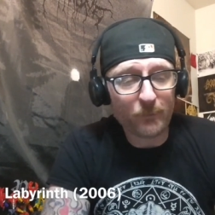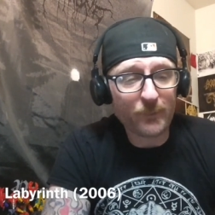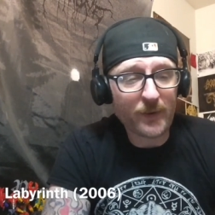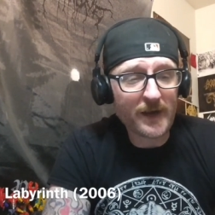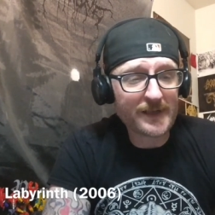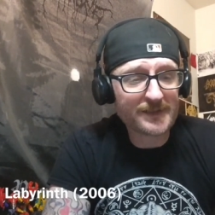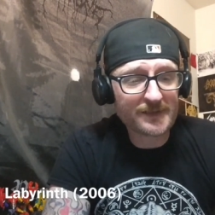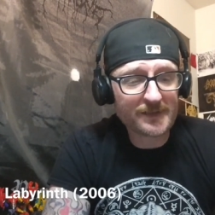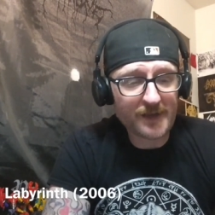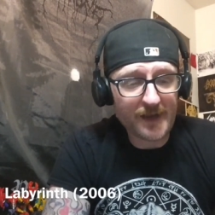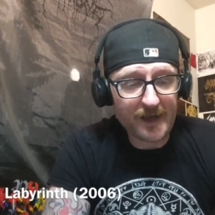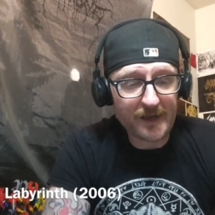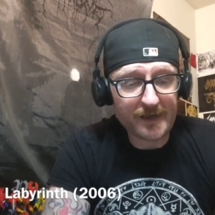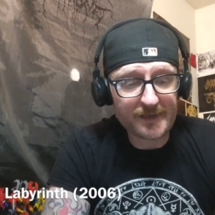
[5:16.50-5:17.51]
But
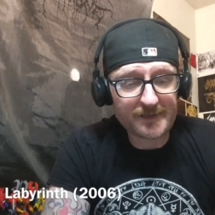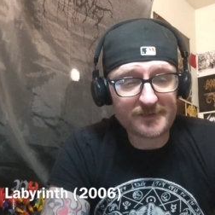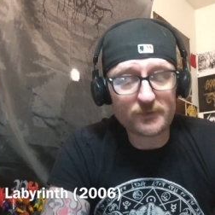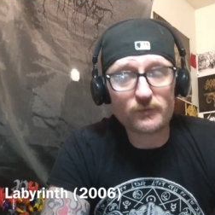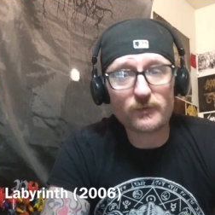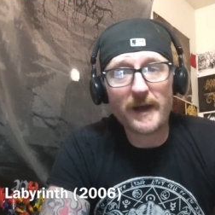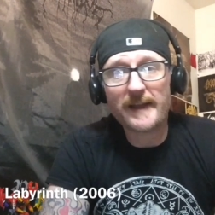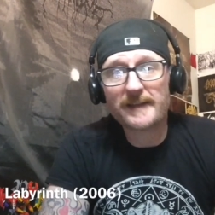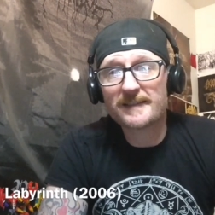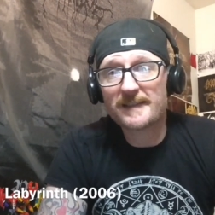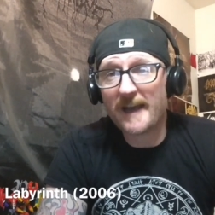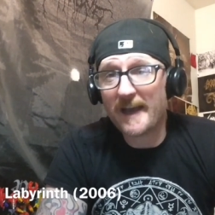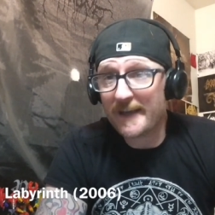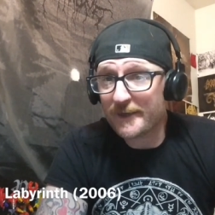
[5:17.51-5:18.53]
I do, I
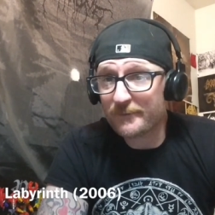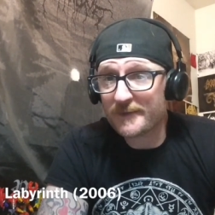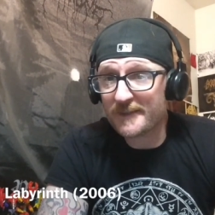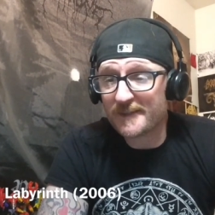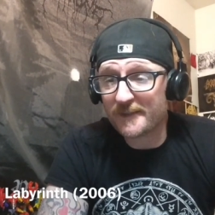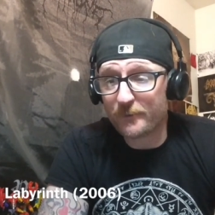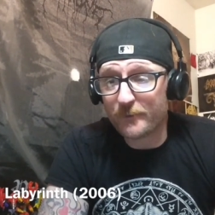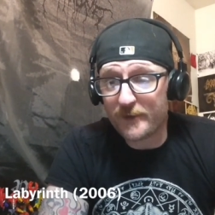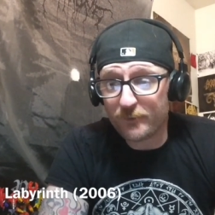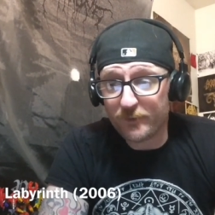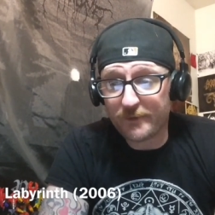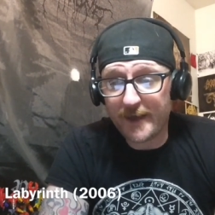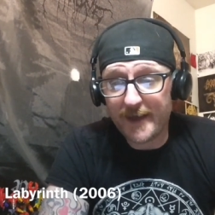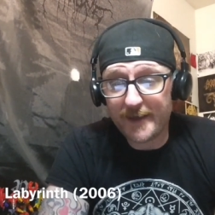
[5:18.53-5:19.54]
kind of disagree
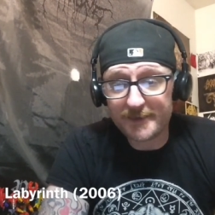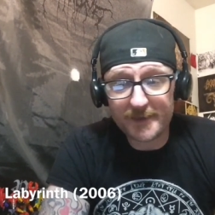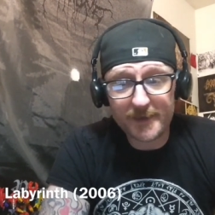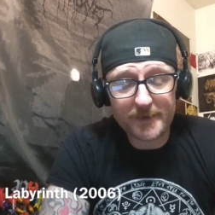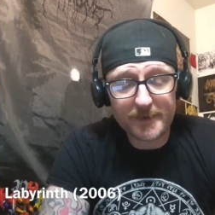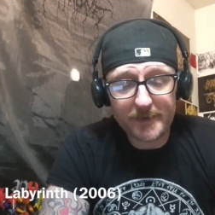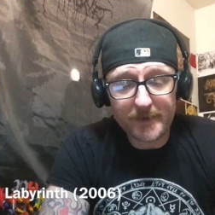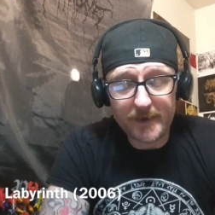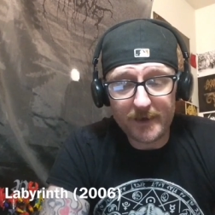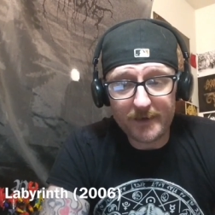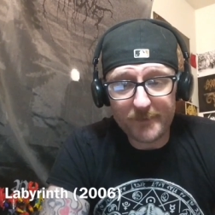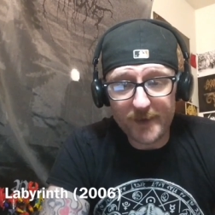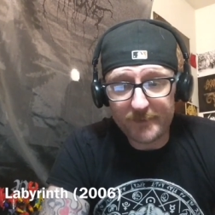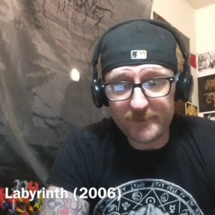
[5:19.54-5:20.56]
with that.
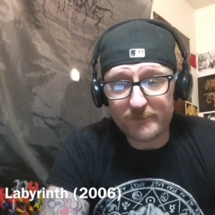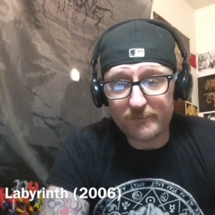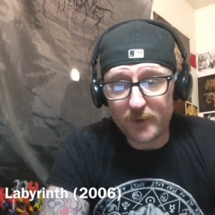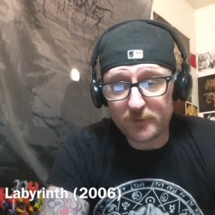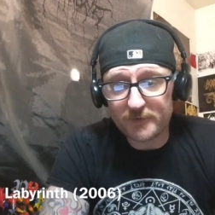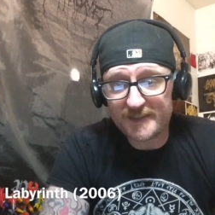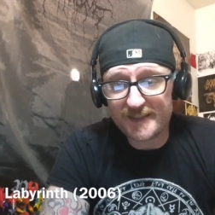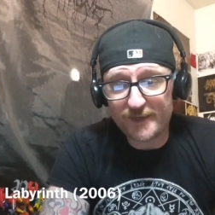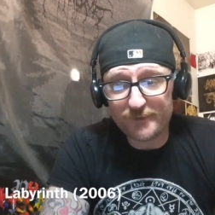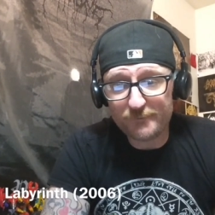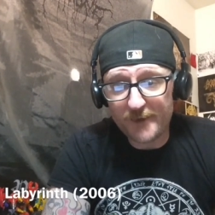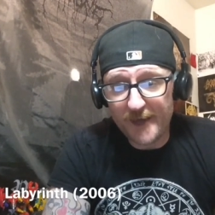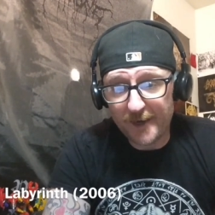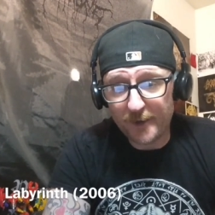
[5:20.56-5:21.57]
Um, I mean, most,
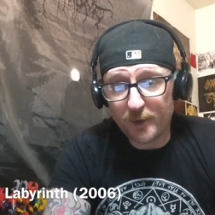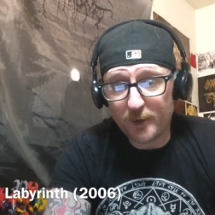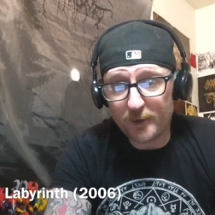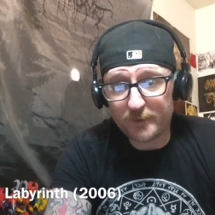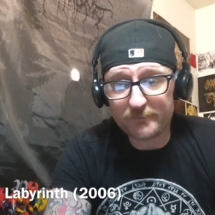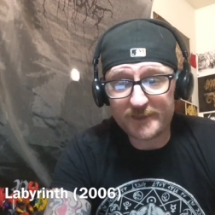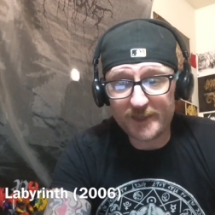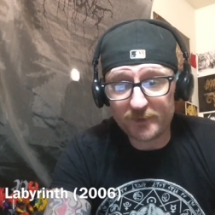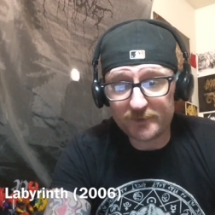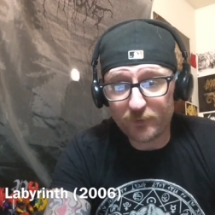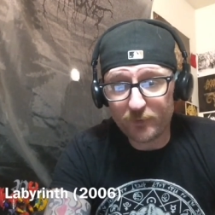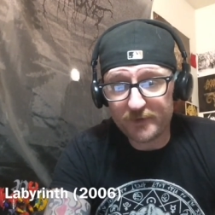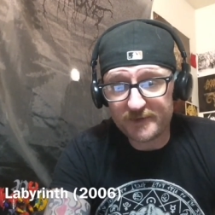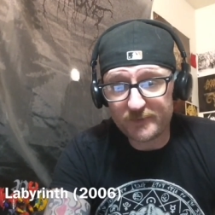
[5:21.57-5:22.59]
if not all, of Del
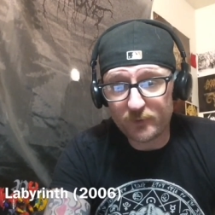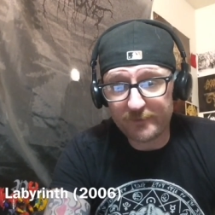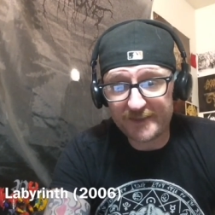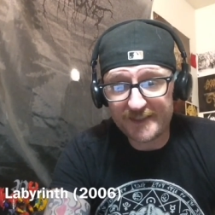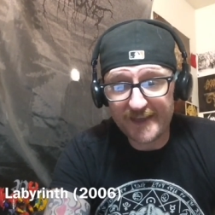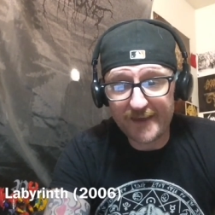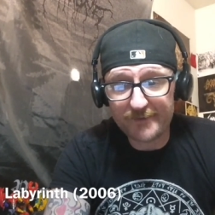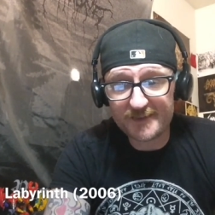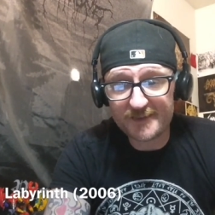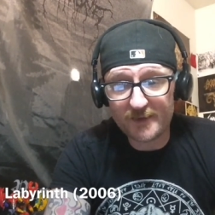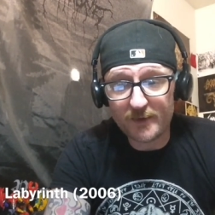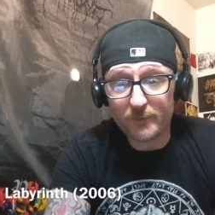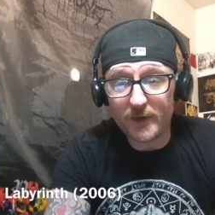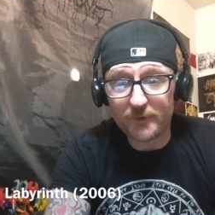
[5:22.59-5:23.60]
Toro's movies have
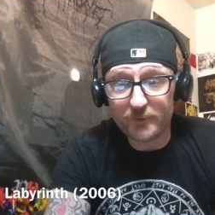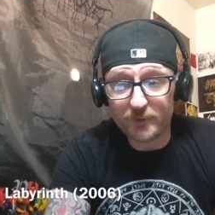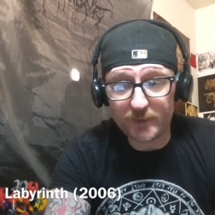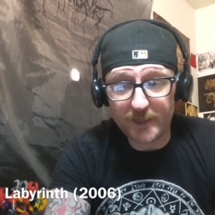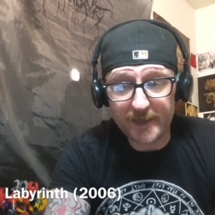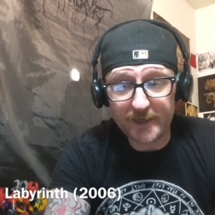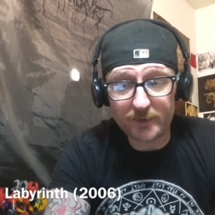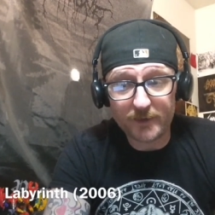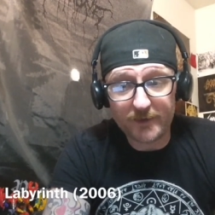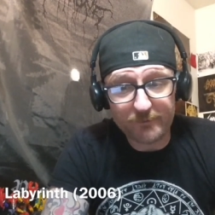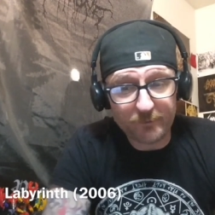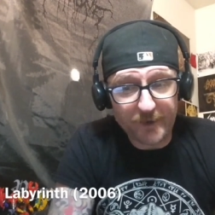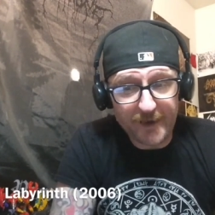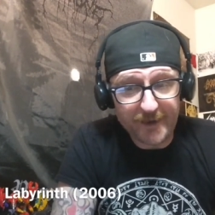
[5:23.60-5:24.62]
some underlying
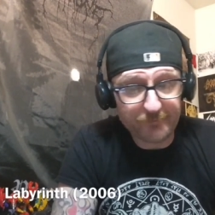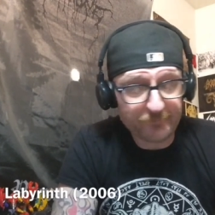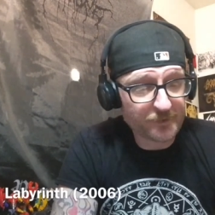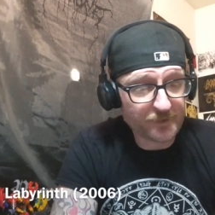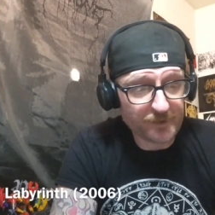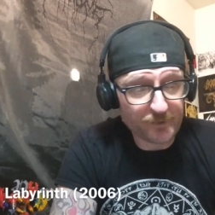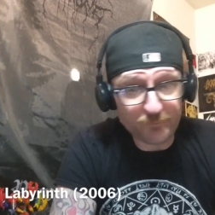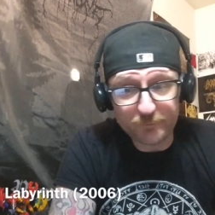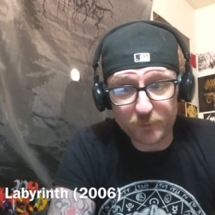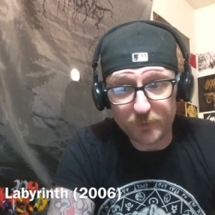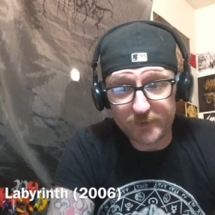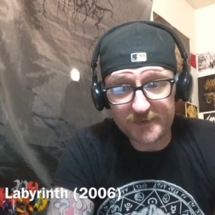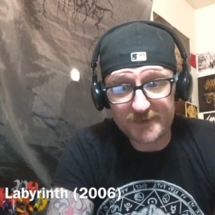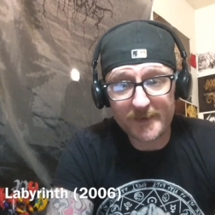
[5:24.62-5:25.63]
Lovecraft
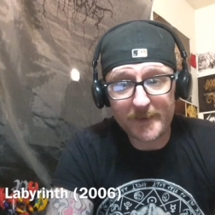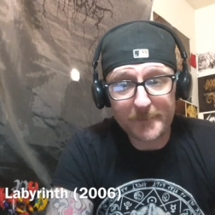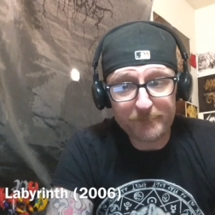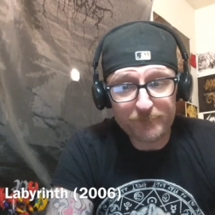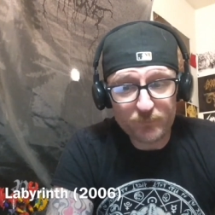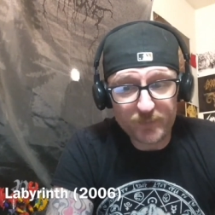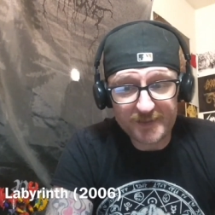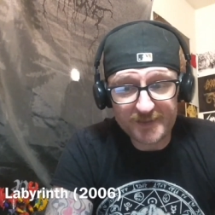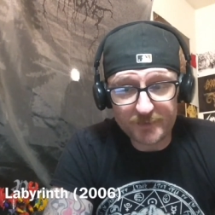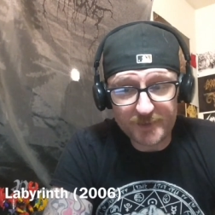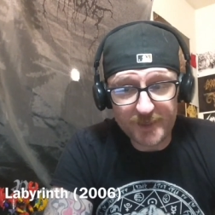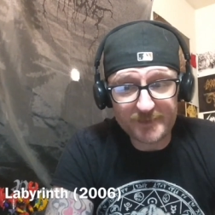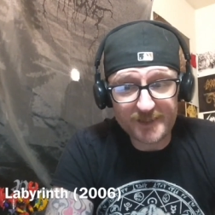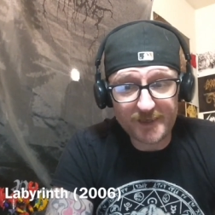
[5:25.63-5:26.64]
influence, but
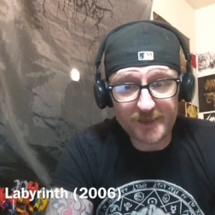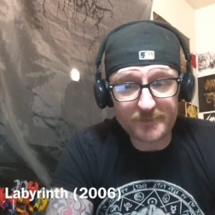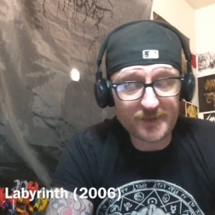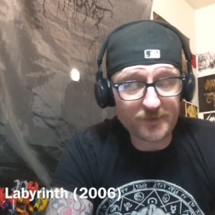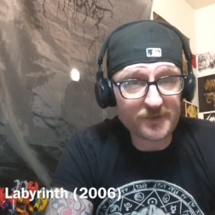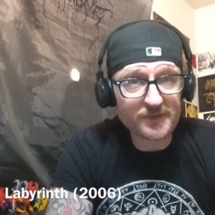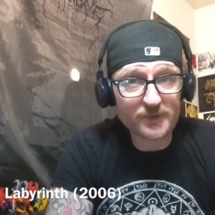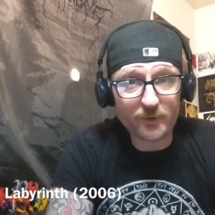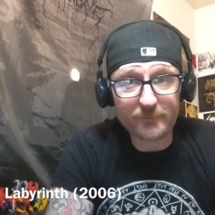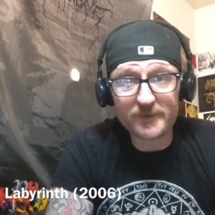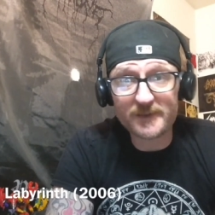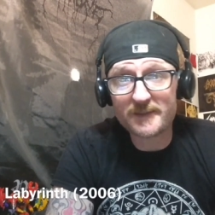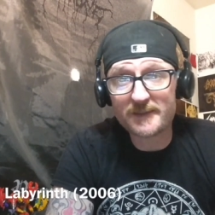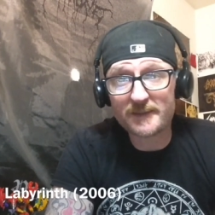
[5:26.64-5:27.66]
sometimes it comes to the
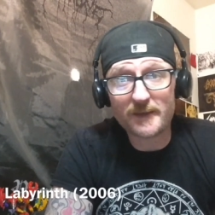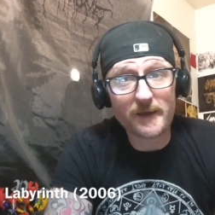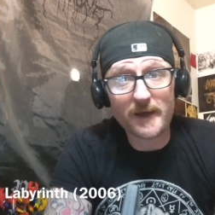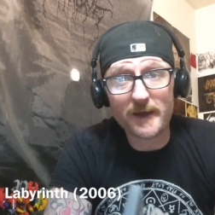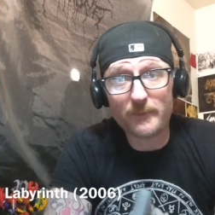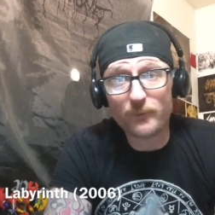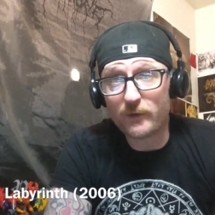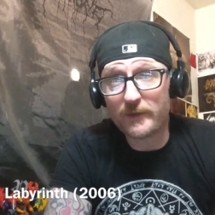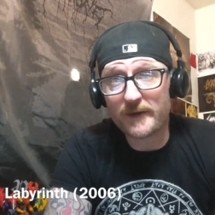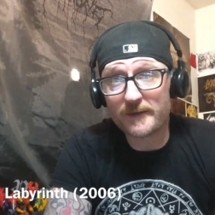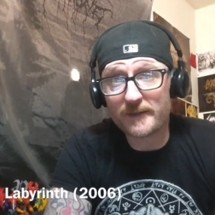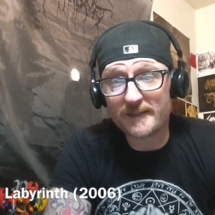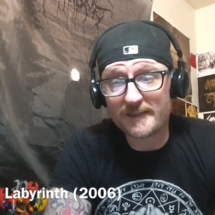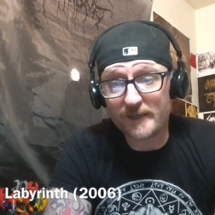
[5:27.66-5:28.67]
surface uh, more than
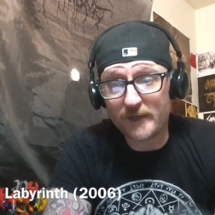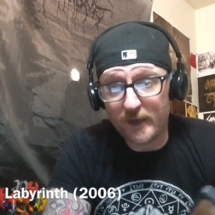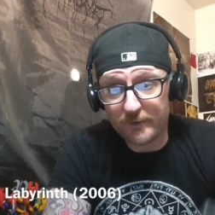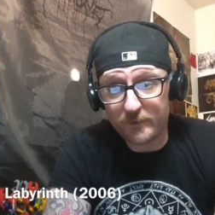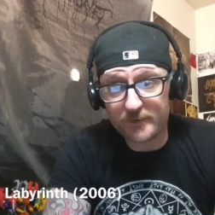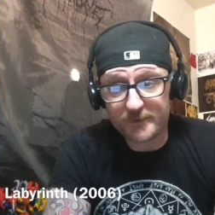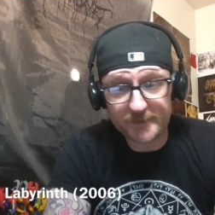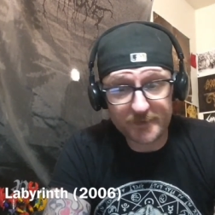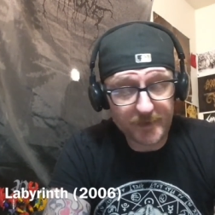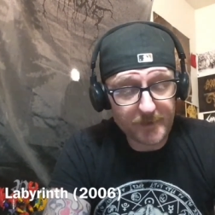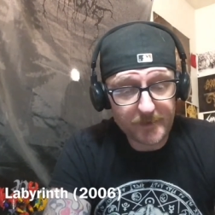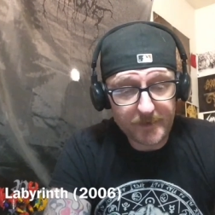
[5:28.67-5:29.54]
it does in others.